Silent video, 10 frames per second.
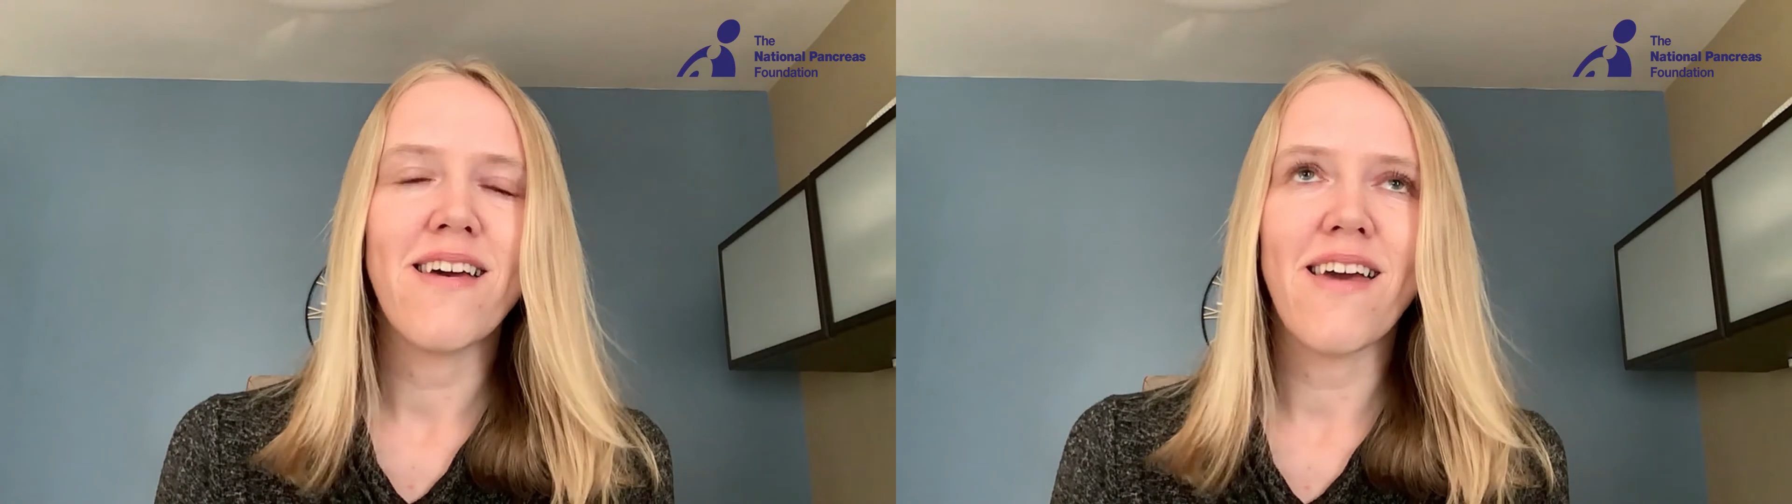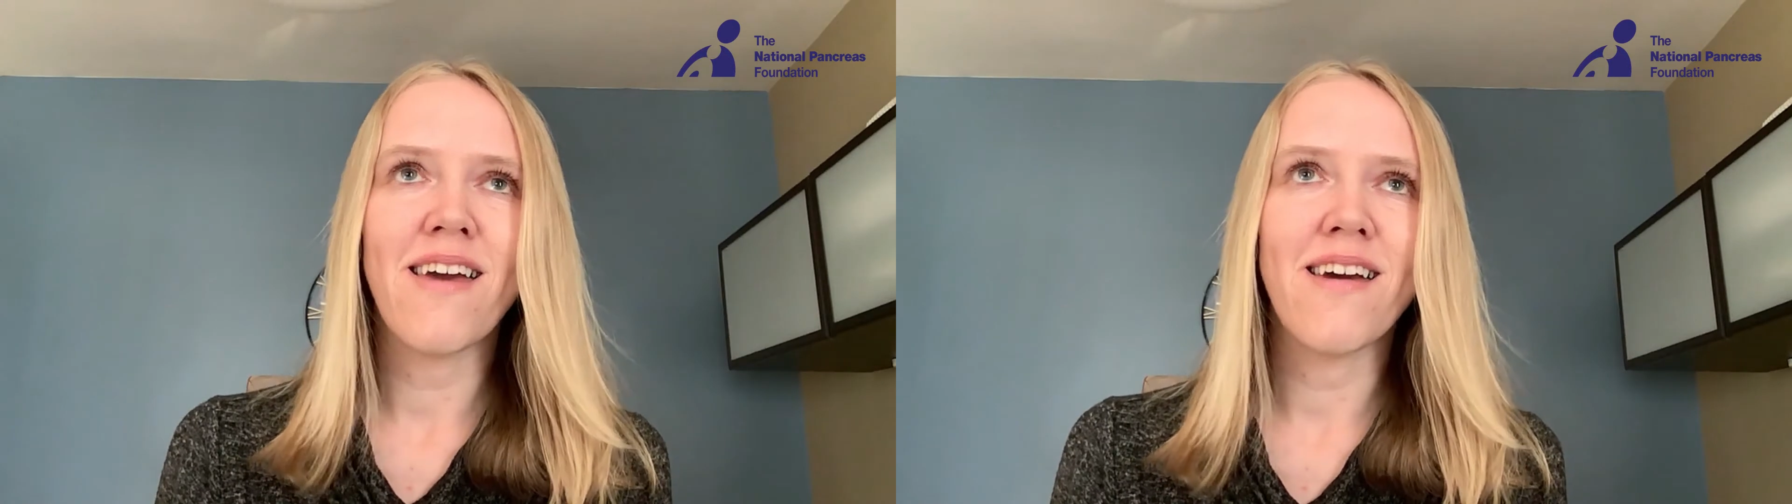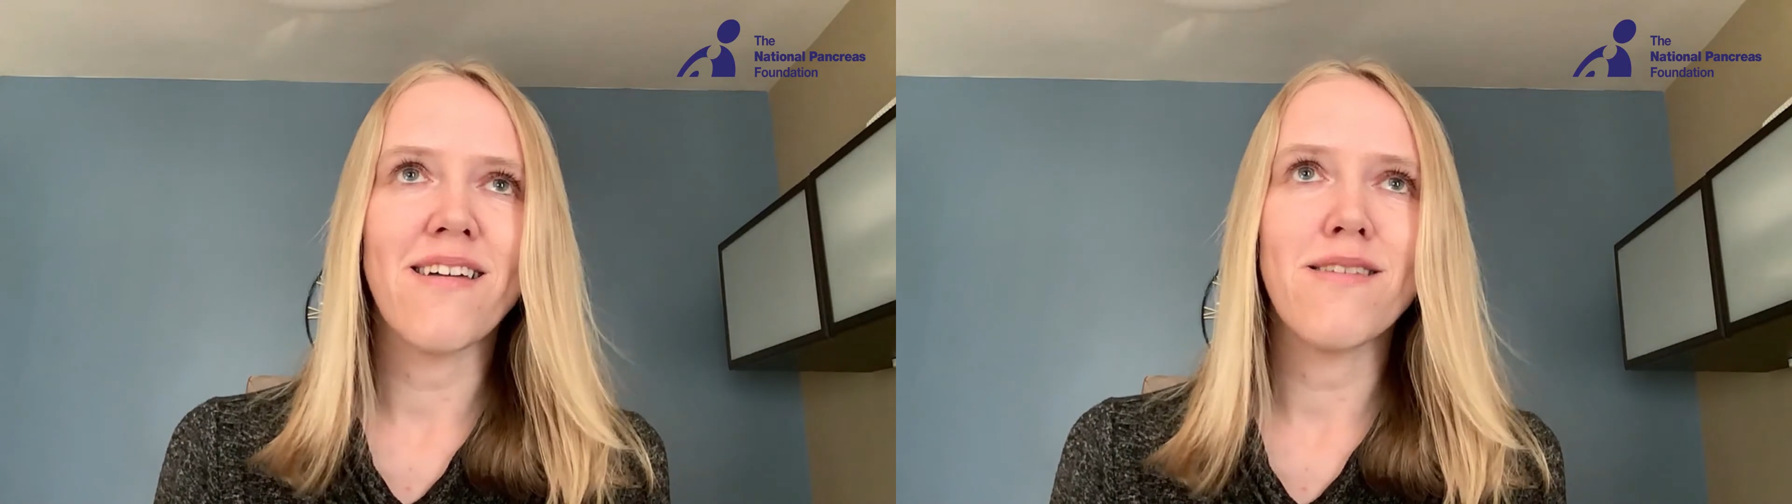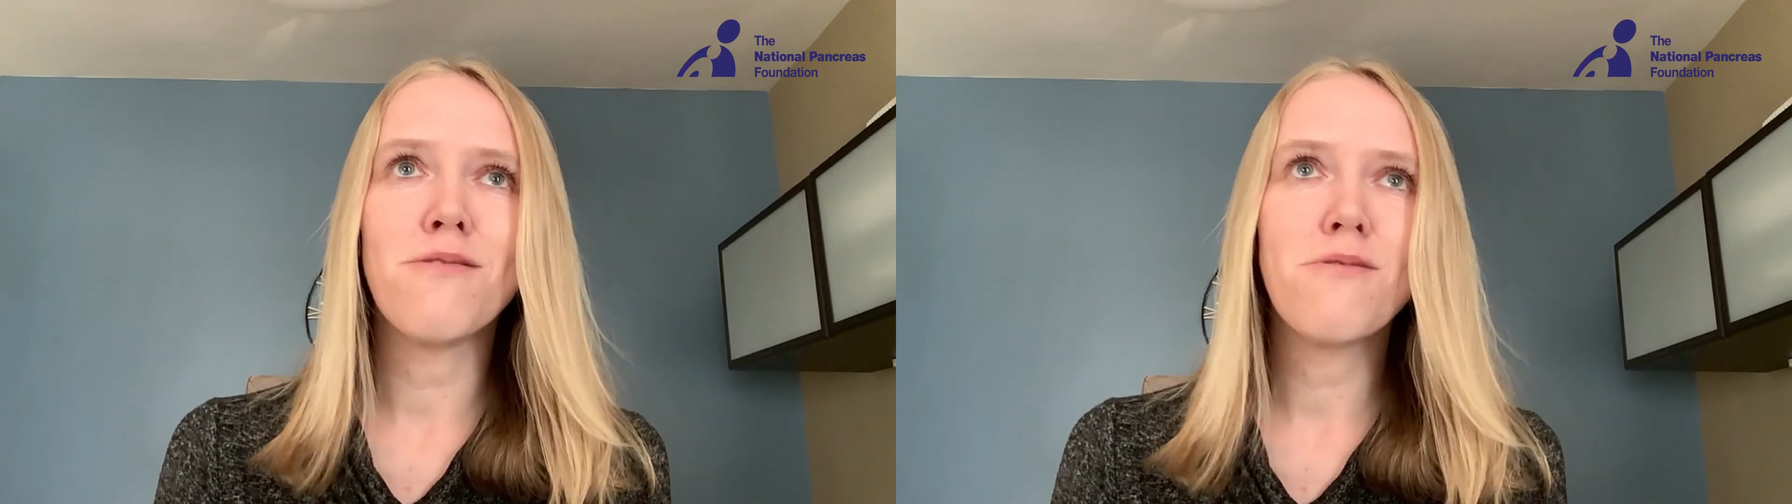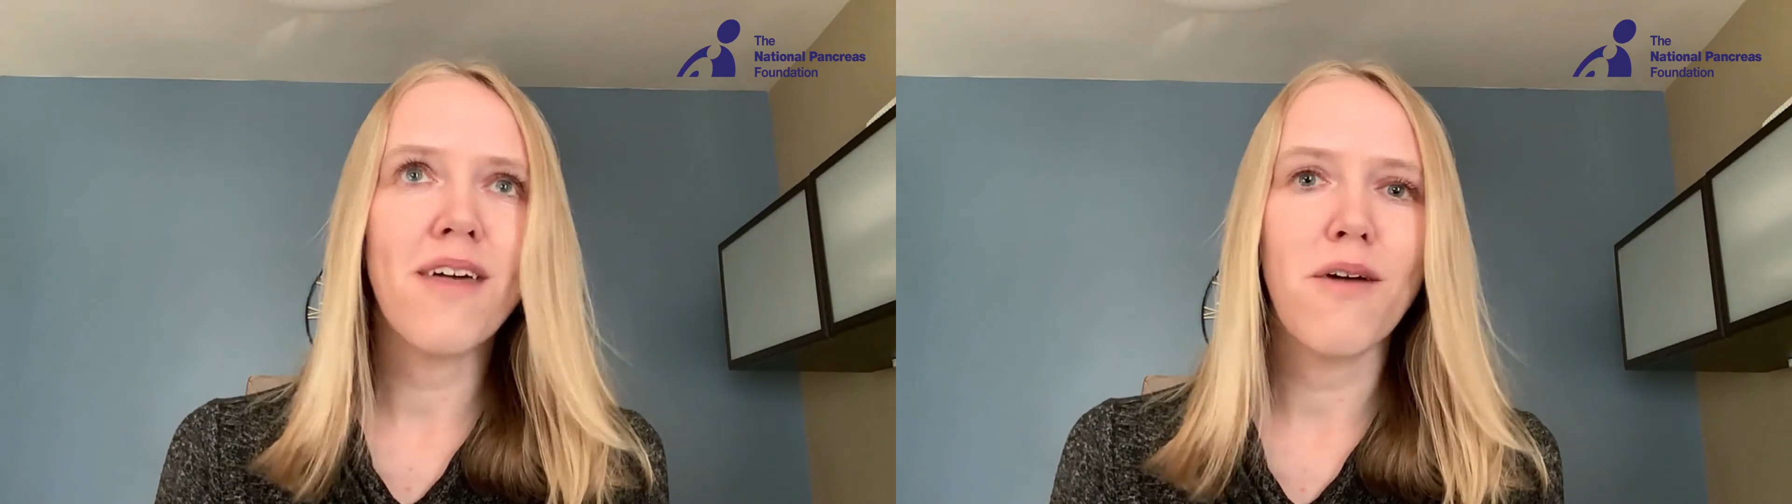and
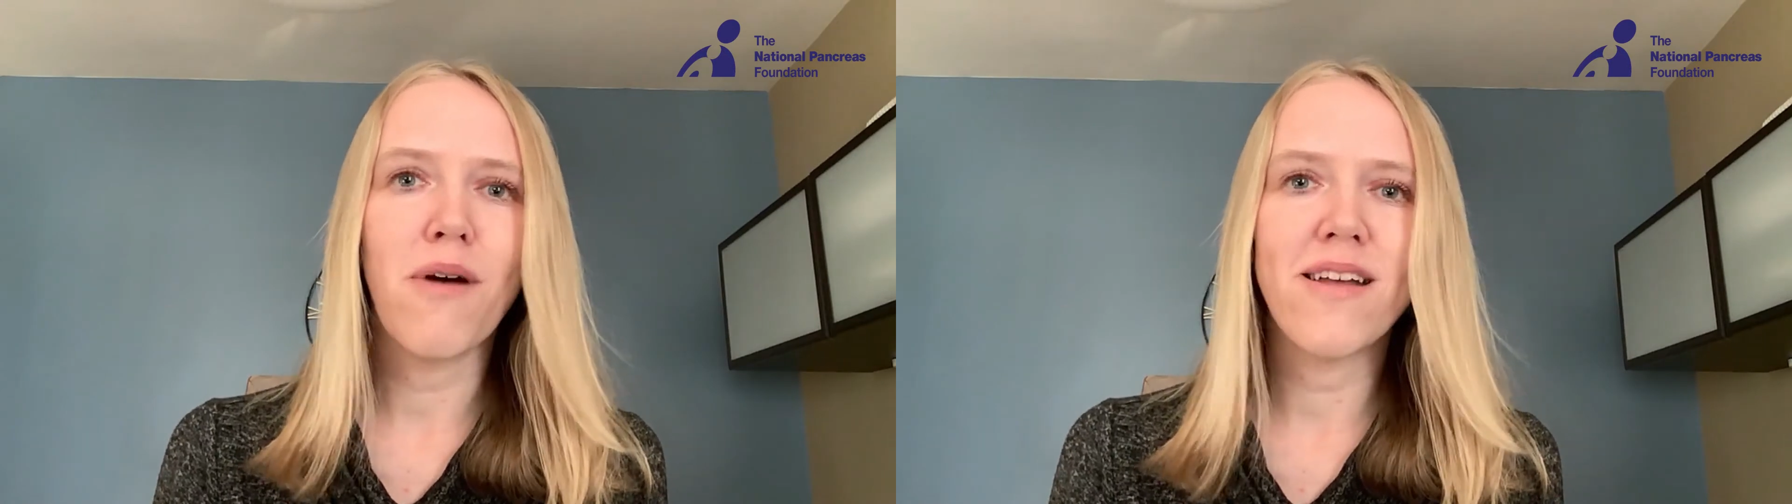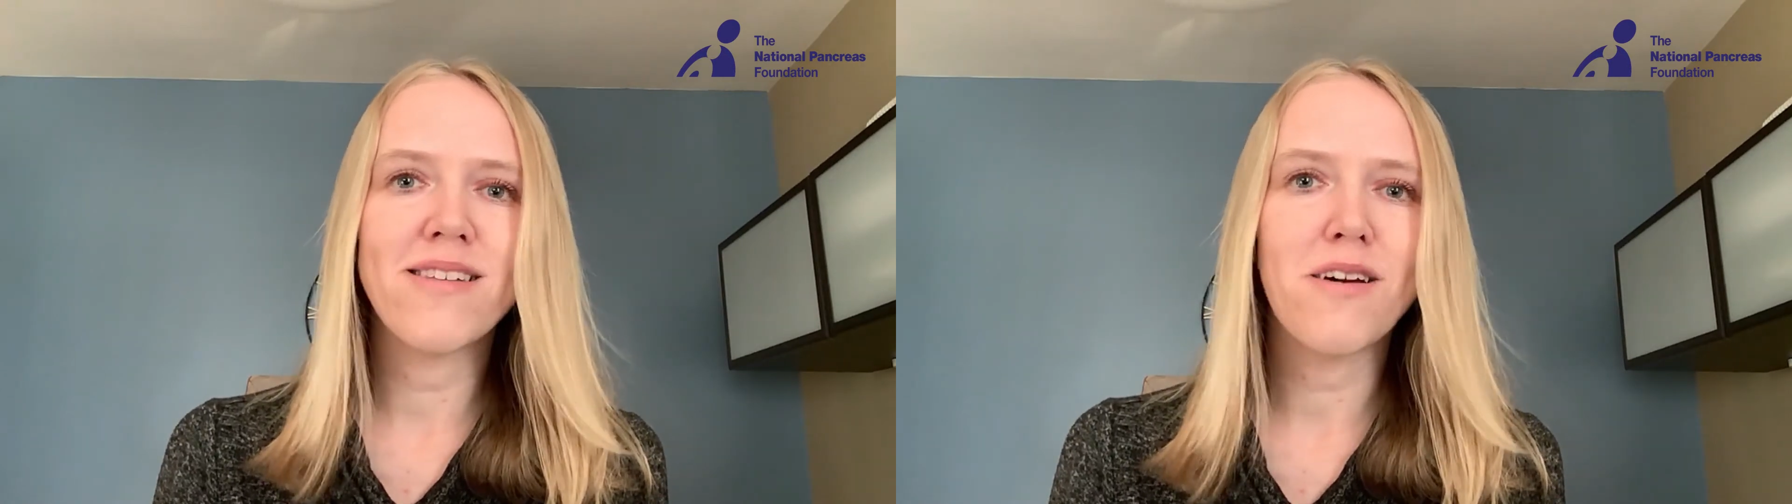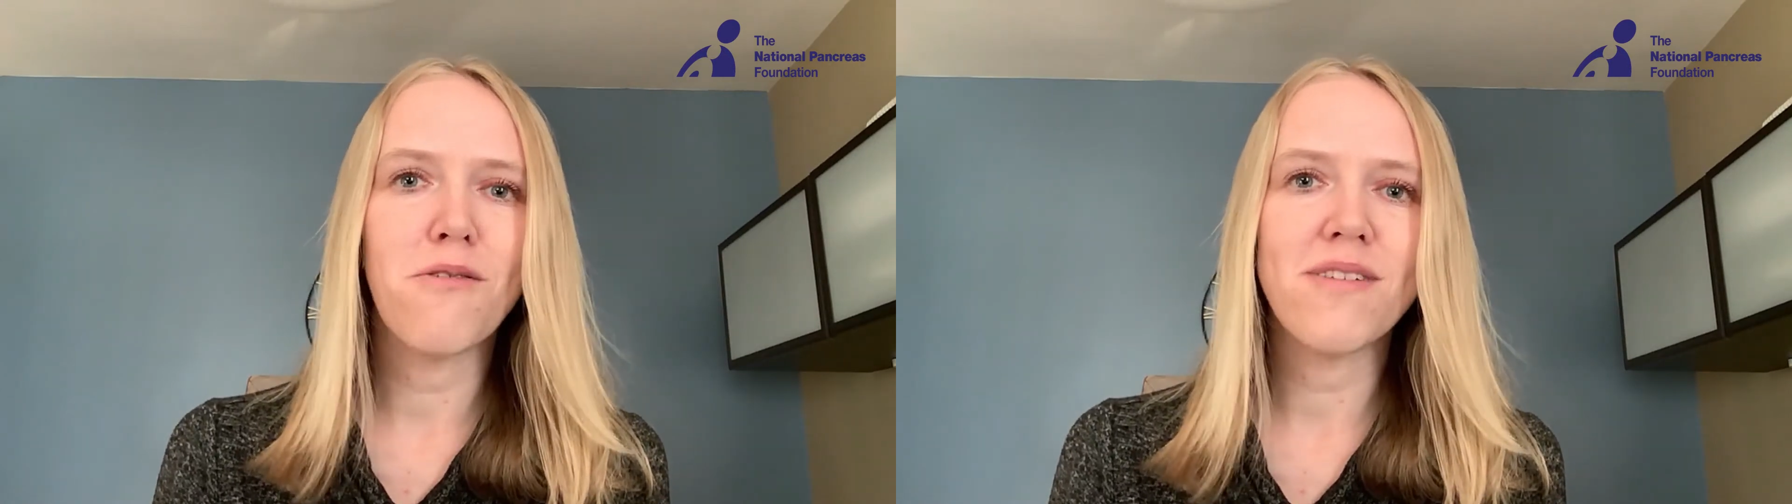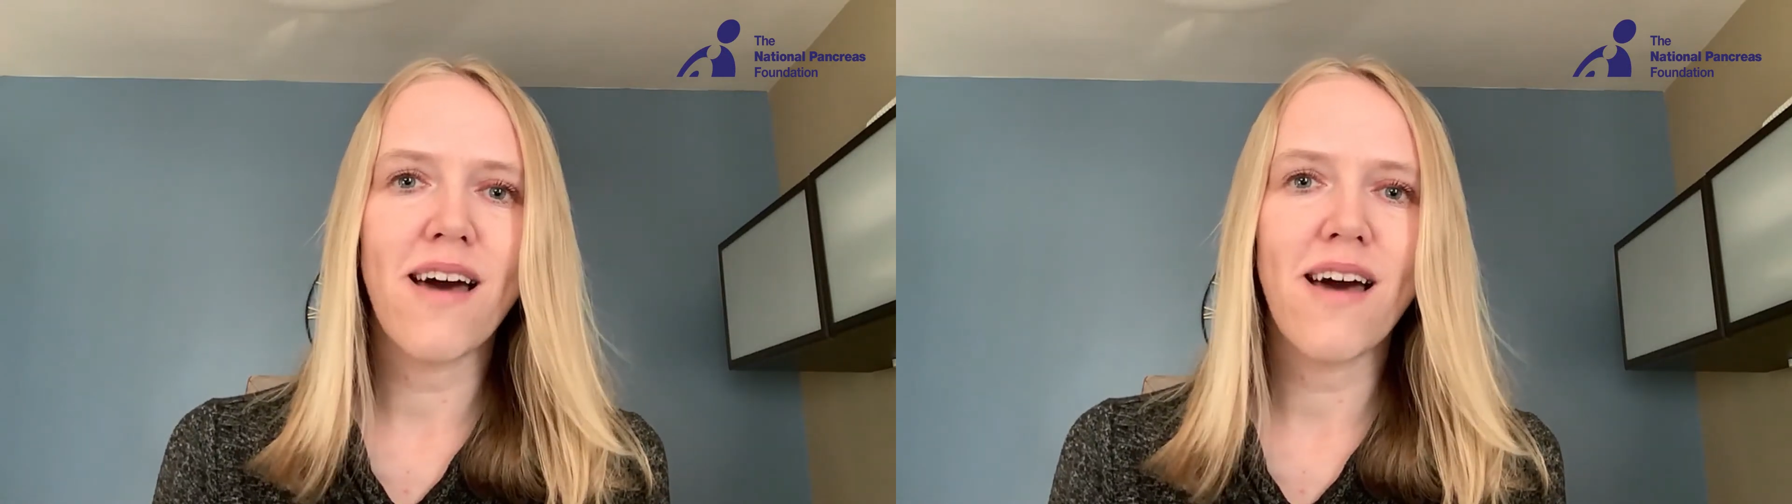knew that I wanted to go into